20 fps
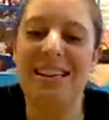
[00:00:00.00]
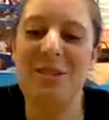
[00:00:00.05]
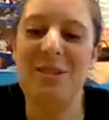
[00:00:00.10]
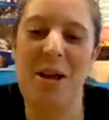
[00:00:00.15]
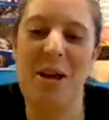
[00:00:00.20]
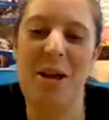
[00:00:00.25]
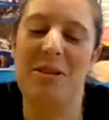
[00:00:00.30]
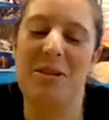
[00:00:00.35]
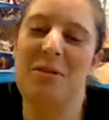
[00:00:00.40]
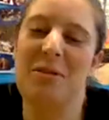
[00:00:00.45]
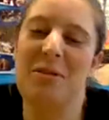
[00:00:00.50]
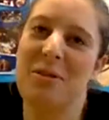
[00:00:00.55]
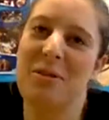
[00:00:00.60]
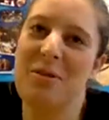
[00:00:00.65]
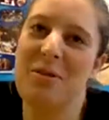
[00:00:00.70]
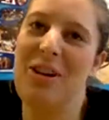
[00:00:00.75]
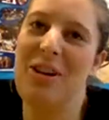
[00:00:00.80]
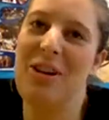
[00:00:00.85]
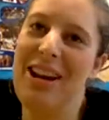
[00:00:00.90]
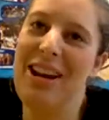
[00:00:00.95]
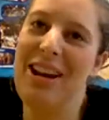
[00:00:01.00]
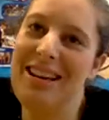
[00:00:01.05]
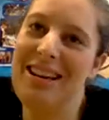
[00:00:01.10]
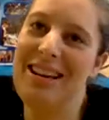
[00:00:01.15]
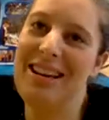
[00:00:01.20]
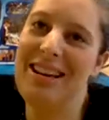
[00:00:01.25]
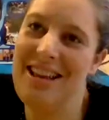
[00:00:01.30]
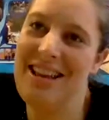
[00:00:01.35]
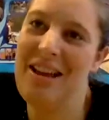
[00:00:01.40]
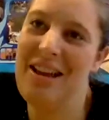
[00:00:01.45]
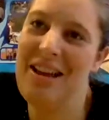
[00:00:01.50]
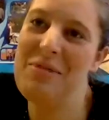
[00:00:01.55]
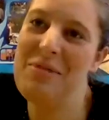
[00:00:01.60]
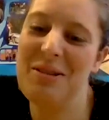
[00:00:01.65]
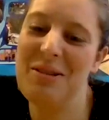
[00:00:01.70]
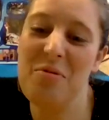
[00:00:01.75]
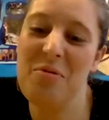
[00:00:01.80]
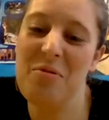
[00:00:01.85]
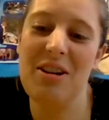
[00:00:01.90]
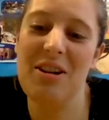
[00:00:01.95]
So, Miss Knoxall, who do you
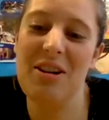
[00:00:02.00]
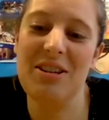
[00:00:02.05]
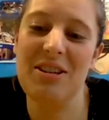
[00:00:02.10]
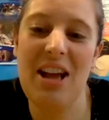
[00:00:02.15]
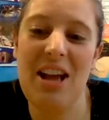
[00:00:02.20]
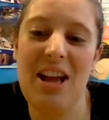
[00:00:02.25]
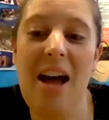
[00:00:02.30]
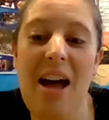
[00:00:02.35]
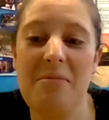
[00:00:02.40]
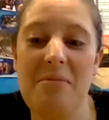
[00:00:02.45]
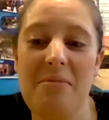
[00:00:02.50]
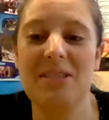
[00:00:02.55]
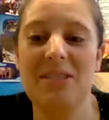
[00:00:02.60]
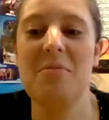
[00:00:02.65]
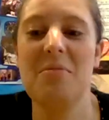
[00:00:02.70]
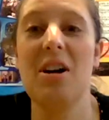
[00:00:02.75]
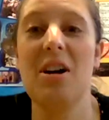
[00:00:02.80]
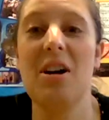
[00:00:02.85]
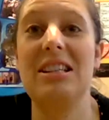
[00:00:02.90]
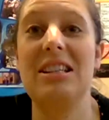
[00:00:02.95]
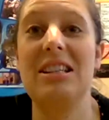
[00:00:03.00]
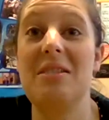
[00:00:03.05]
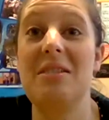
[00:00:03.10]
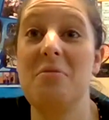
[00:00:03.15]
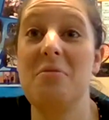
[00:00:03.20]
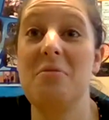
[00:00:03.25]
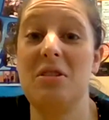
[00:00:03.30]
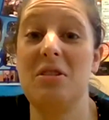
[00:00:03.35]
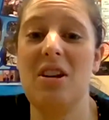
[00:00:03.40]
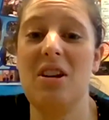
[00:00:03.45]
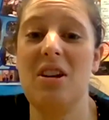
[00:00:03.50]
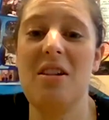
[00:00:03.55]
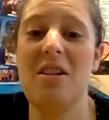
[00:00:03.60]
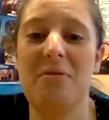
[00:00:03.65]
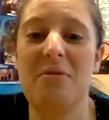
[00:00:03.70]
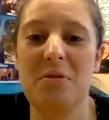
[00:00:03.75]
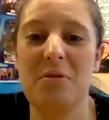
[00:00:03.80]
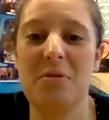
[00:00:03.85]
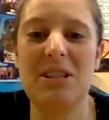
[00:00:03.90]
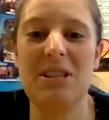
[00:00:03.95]
think Mr. Branch and Mr. Martin would
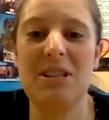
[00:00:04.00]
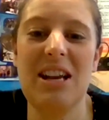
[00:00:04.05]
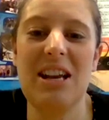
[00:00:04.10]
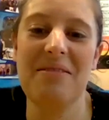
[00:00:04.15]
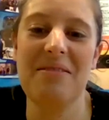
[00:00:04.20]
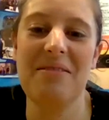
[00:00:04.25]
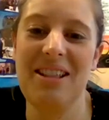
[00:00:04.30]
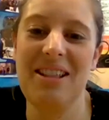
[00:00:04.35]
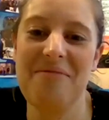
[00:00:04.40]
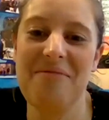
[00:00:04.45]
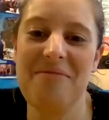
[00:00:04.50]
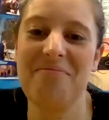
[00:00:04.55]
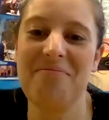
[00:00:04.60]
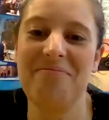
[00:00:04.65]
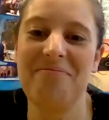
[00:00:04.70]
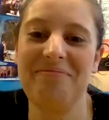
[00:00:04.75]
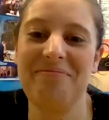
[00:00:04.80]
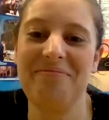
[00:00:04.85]
go for dinner with?